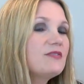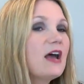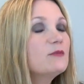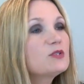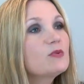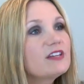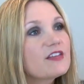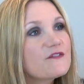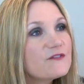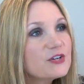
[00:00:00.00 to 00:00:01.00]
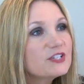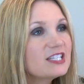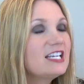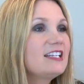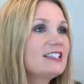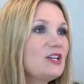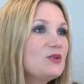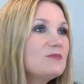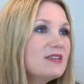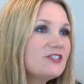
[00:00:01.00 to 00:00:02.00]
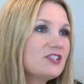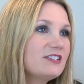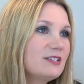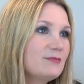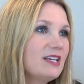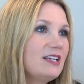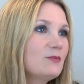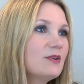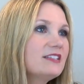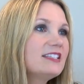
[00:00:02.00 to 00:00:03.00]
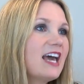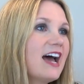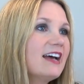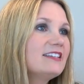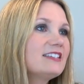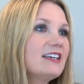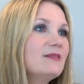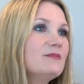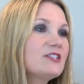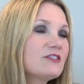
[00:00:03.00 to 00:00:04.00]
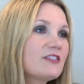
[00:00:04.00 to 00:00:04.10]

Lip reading: That was one of the first things that you mentioned to me, was that Mr.